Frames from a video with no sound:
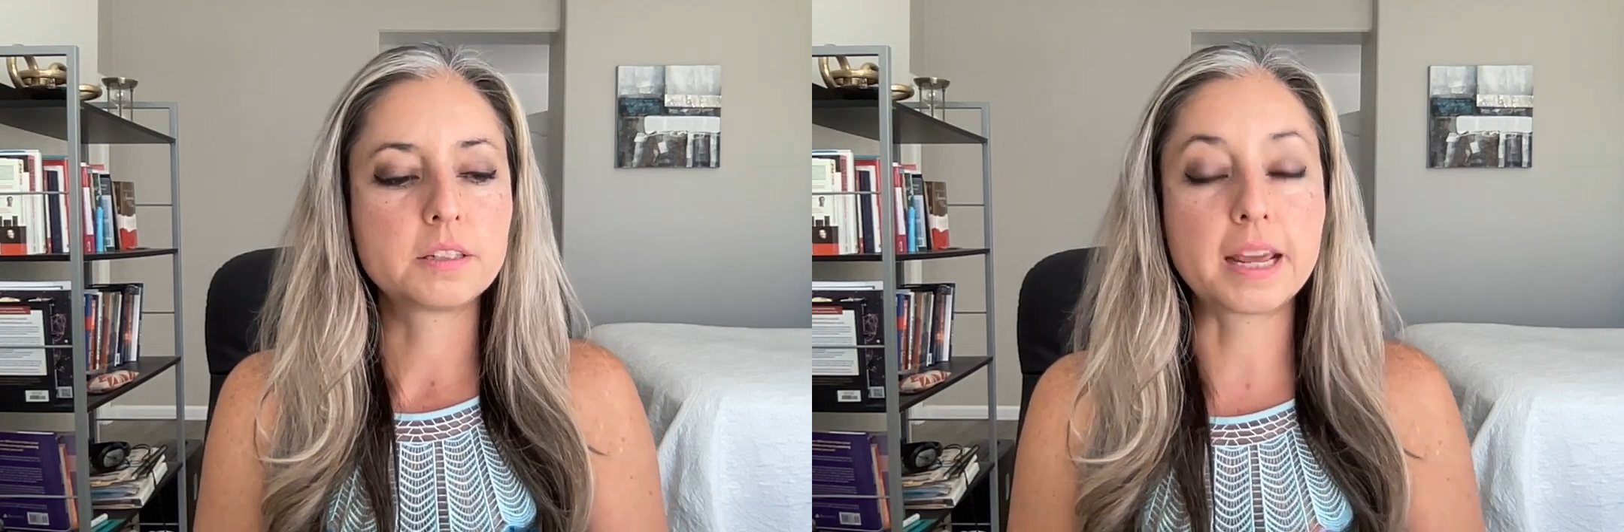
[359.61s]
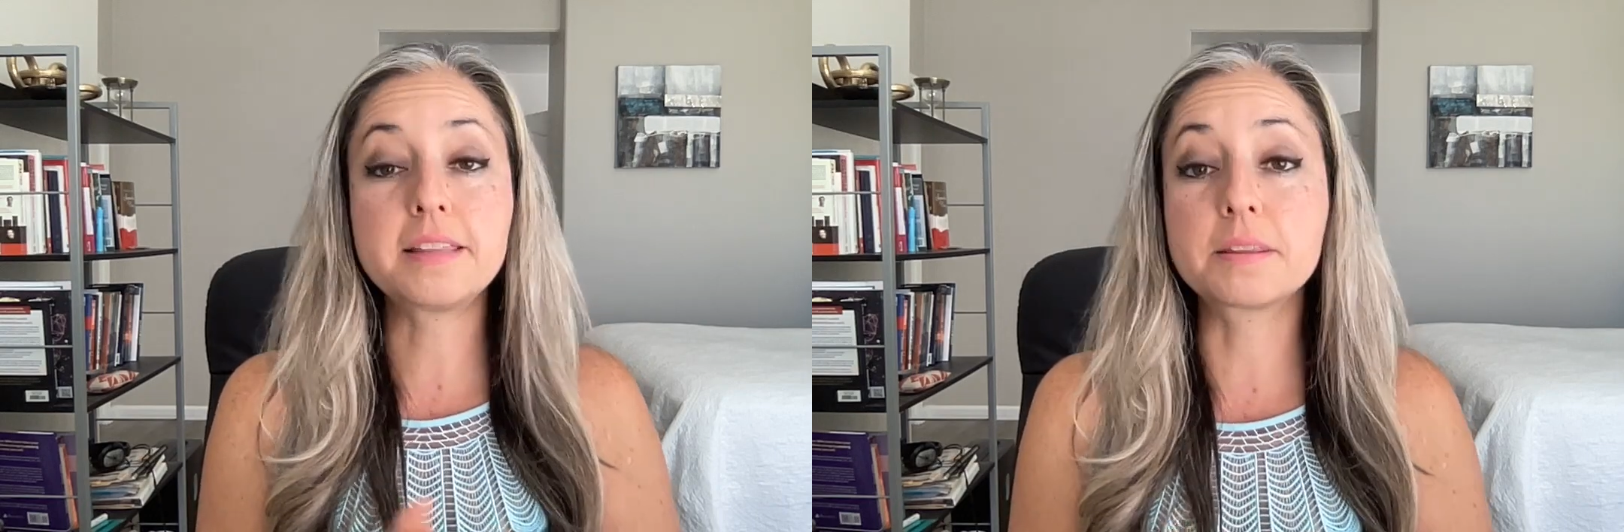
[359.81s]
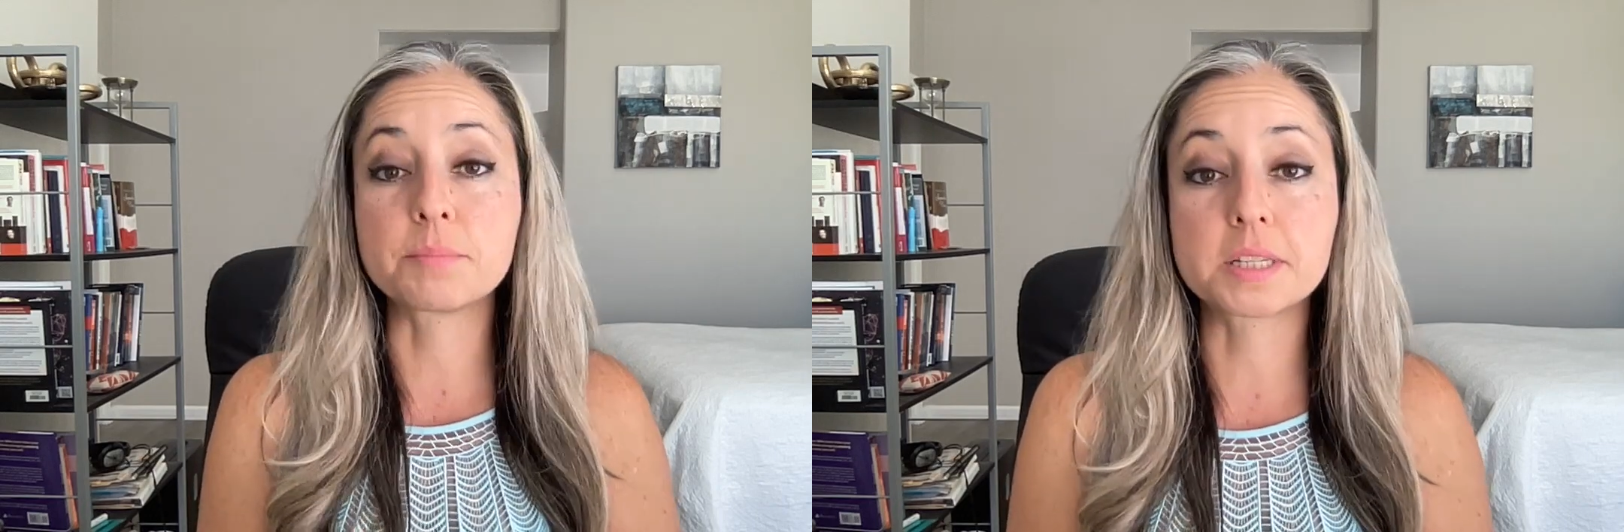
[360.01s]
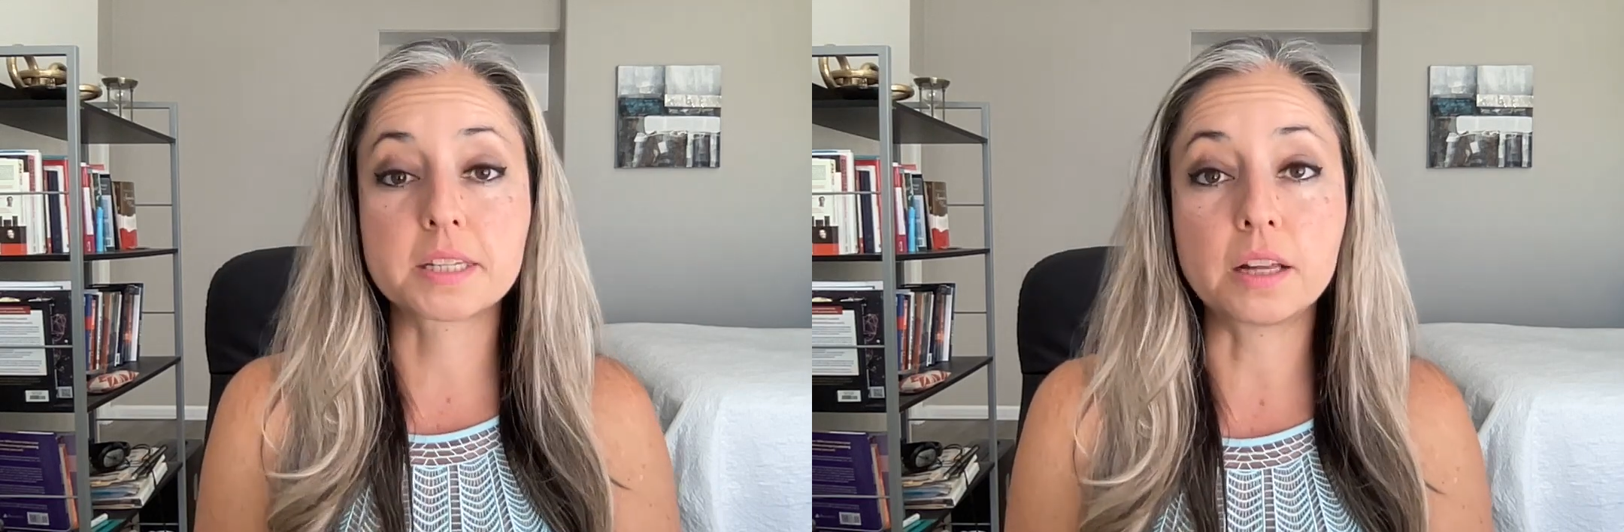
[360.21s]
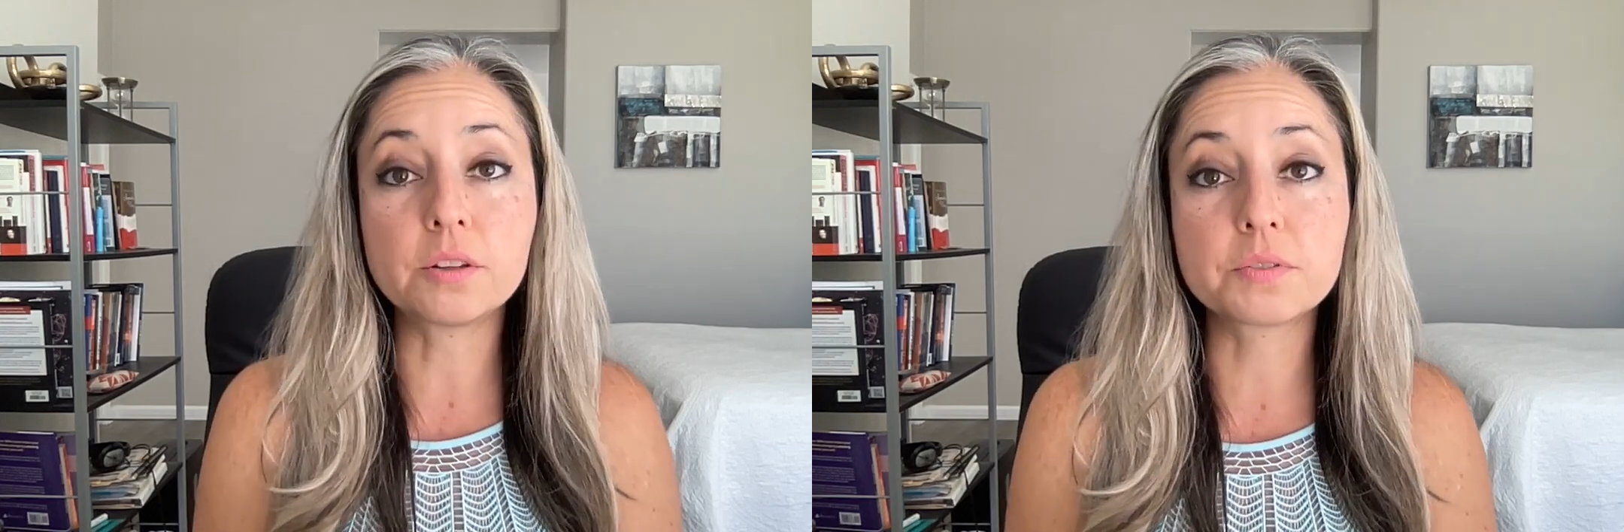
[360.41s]
take
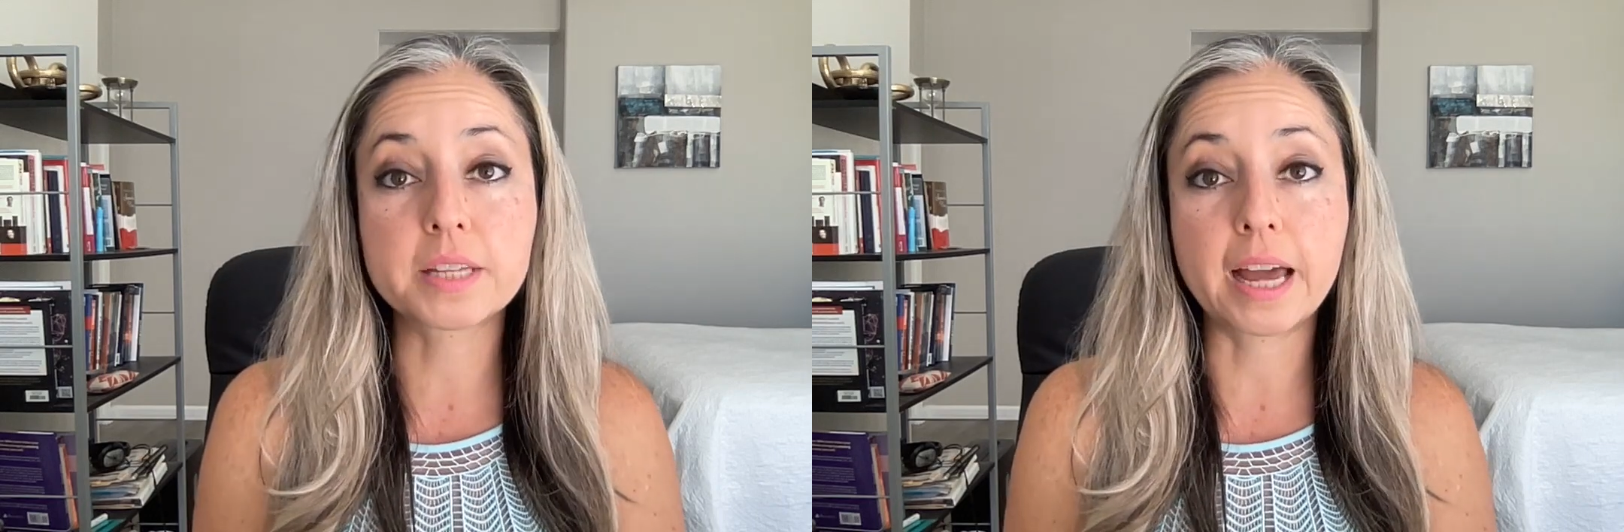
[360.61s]
themselves